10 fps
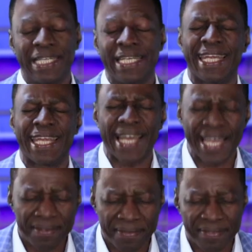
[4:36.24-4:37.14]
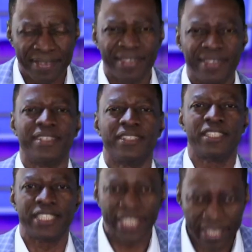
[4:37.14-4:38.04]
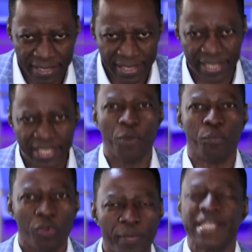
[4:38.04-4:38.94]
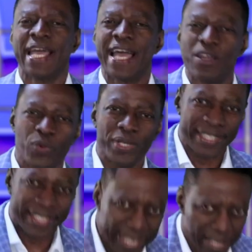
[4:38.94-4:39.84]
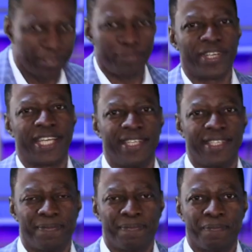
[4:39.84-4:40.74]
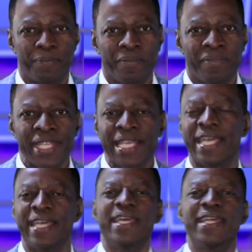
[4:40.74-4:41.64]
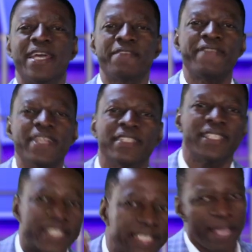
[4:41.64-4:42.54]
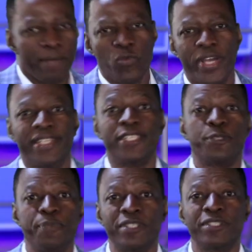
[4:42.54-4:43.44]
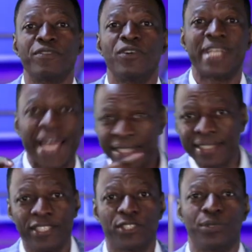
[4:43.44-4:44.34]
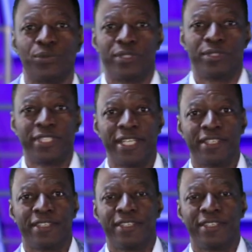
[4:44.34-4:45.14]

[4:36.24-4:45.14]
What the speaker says: Life-changing moment. I will never forget it. And I feel in the same way the Spirit of God asking someone today.